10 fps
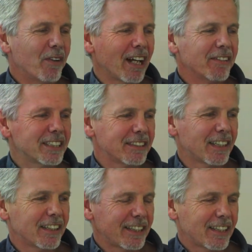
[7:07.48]
I would
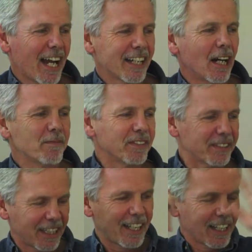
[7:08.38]
hang up,
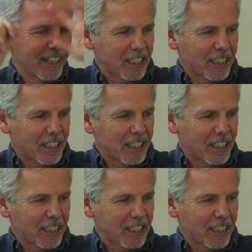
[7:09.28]
there's